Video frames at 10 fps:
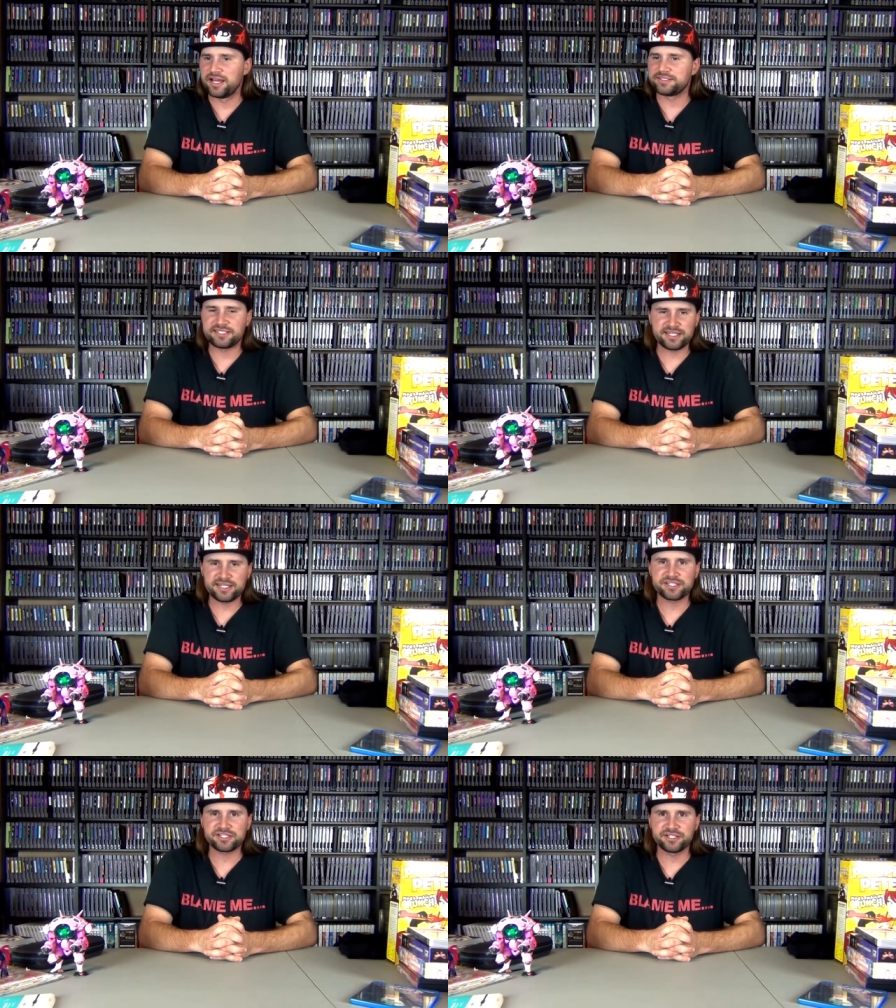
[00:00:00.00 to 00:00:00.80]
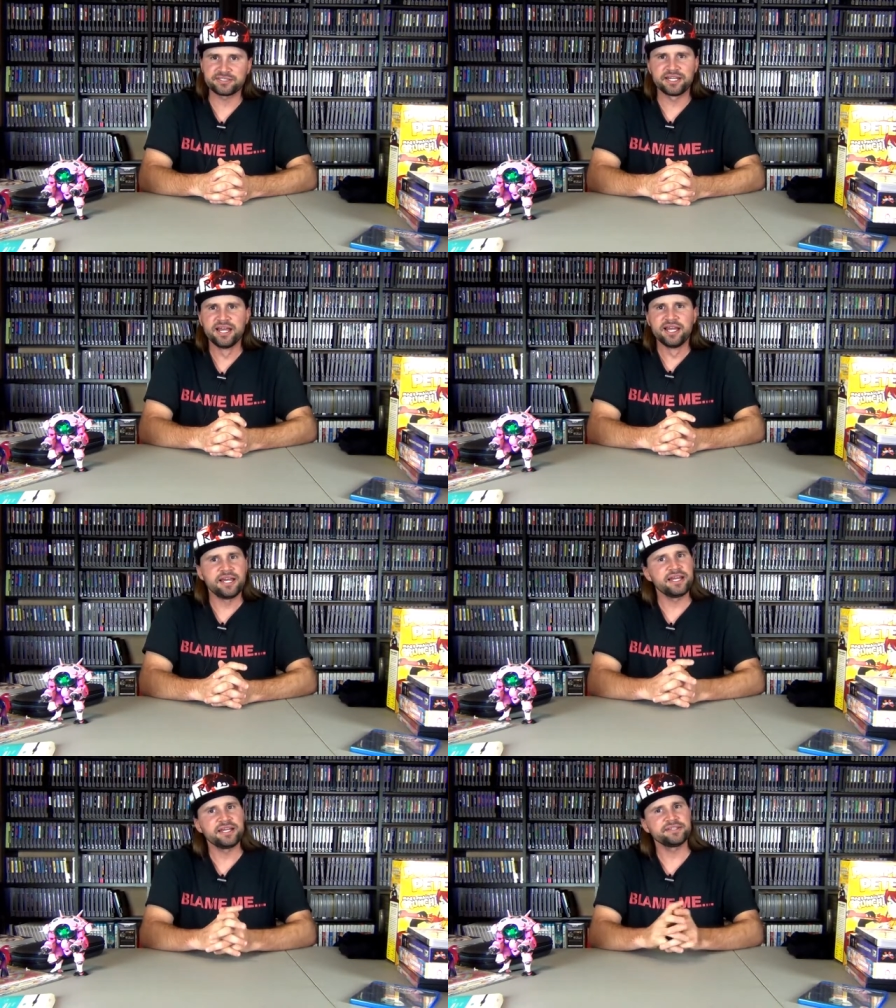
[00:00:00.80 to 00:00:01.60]
a t-shirt,
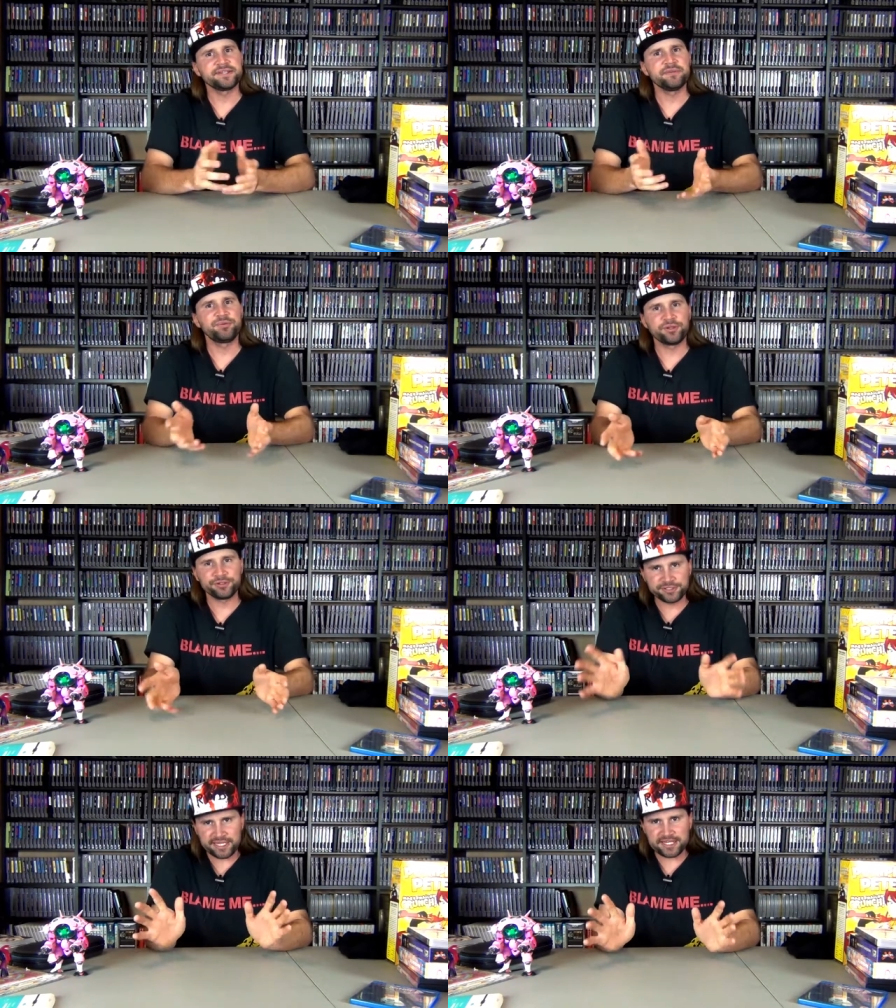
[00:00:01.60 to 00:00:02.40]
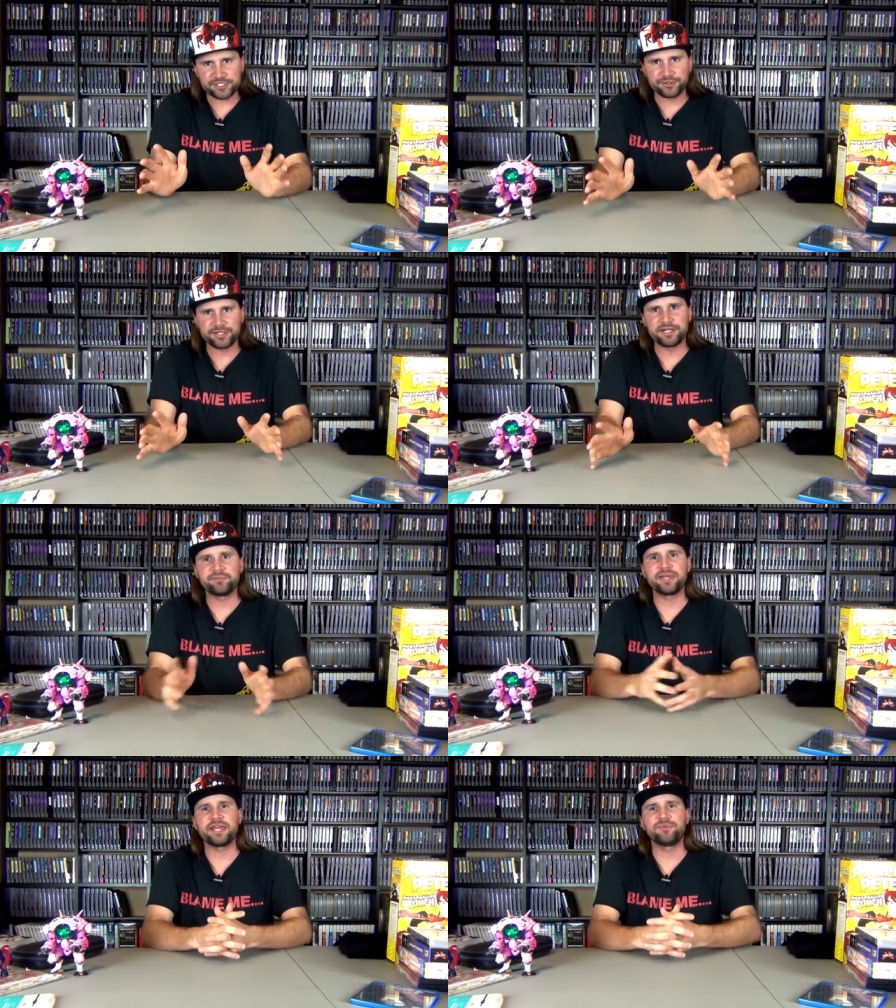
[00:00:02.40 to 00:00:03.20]
and the employee told
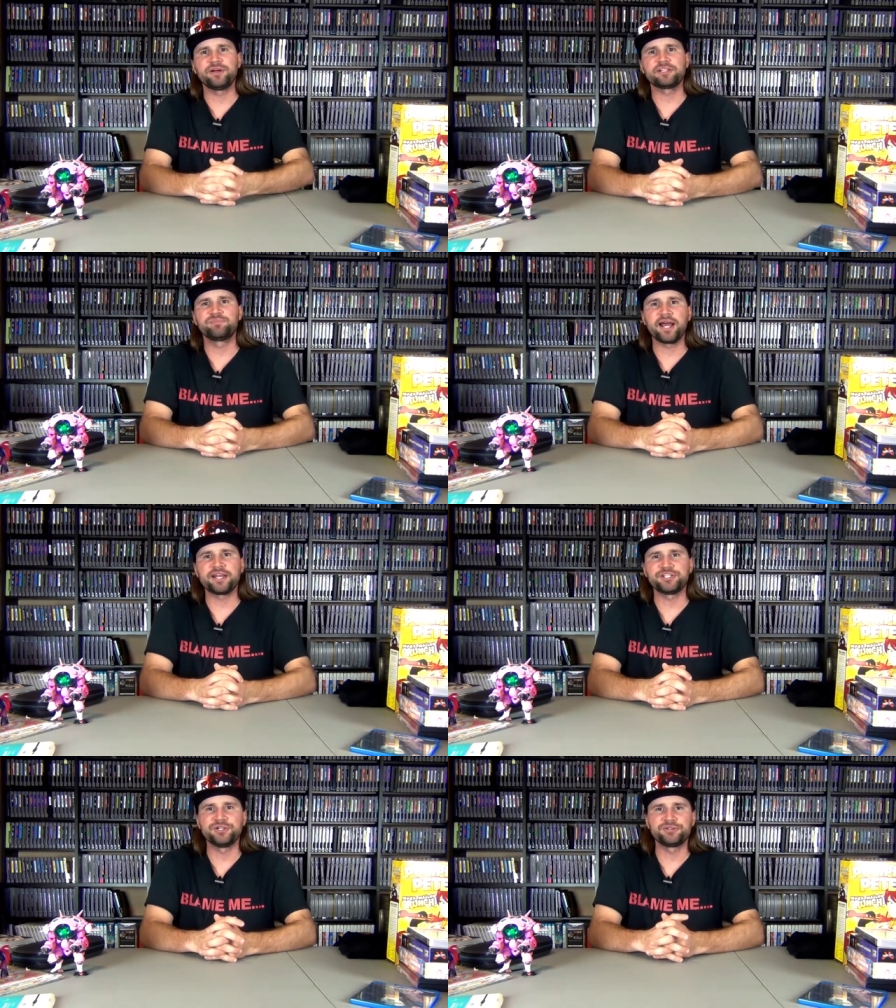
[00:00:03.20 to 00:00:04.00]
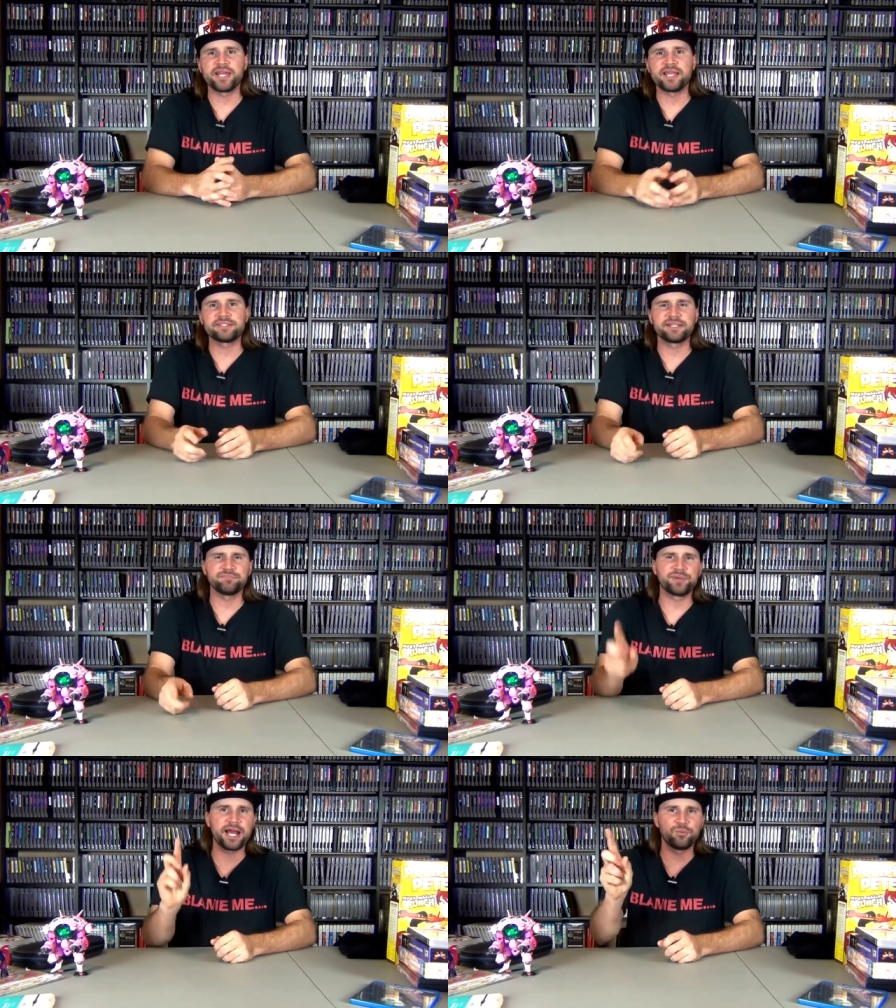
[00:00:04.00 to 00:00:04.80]
him it was buy two things
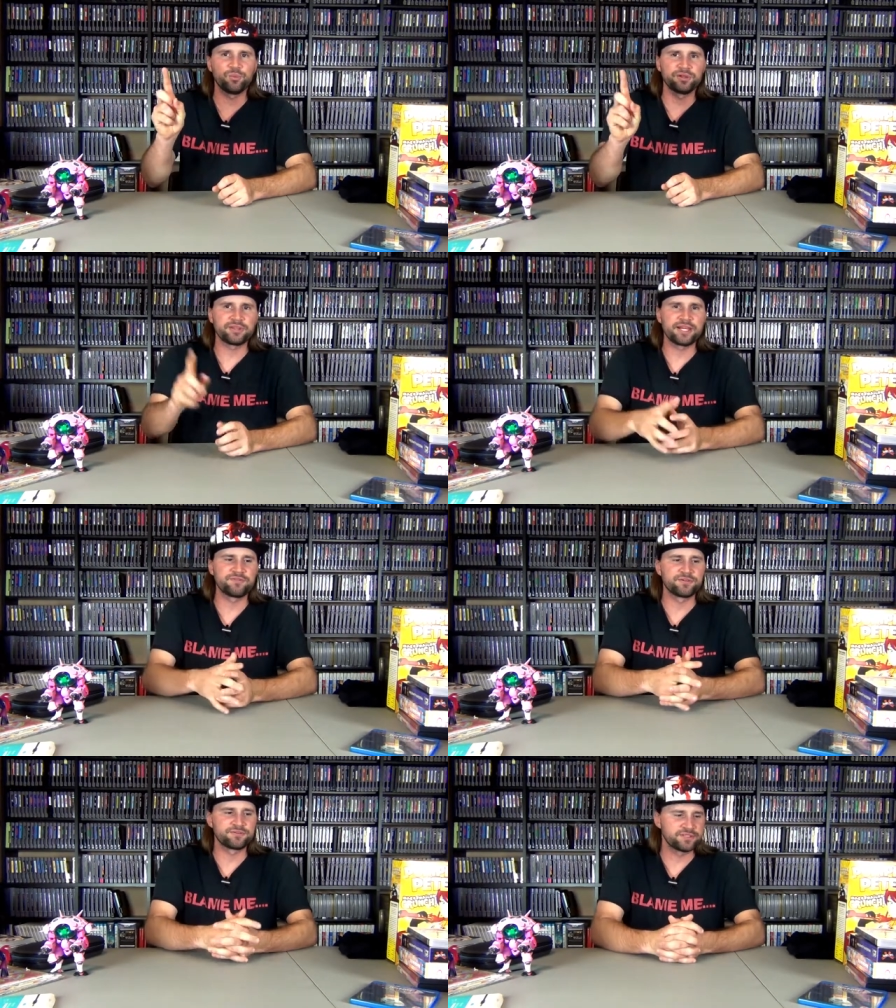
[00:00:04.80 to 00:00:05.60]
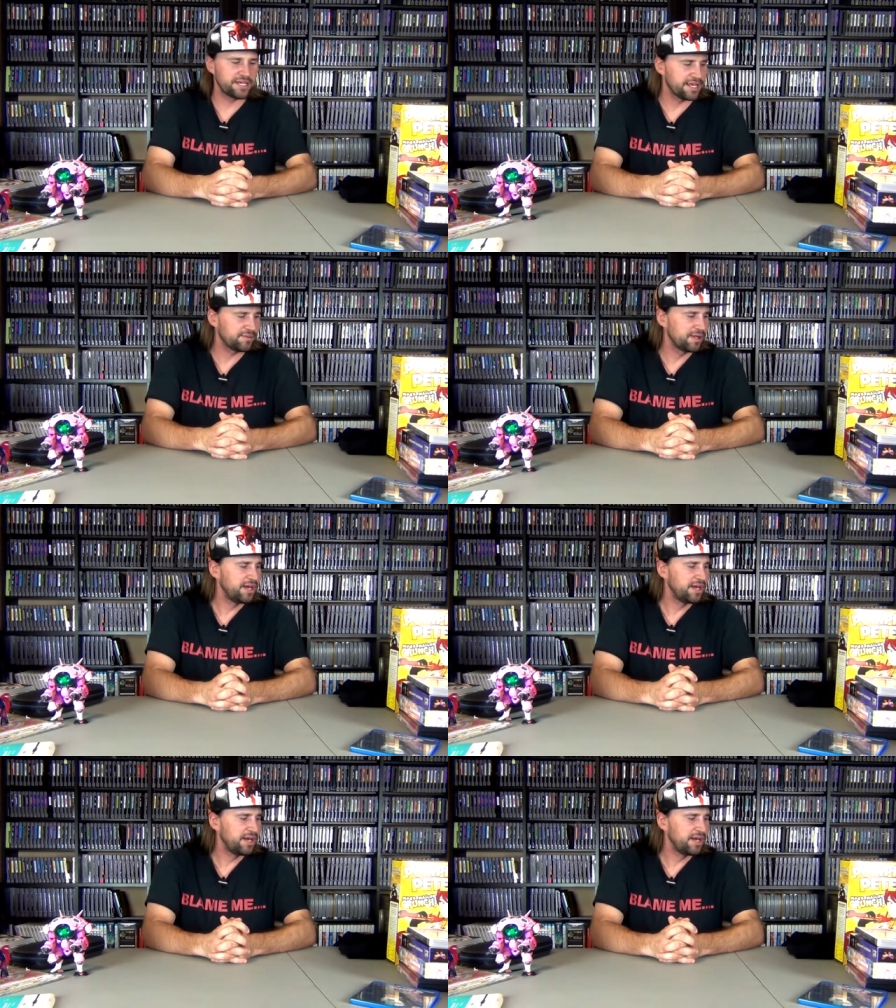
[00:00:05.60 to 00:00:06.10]
and buy one thing for free.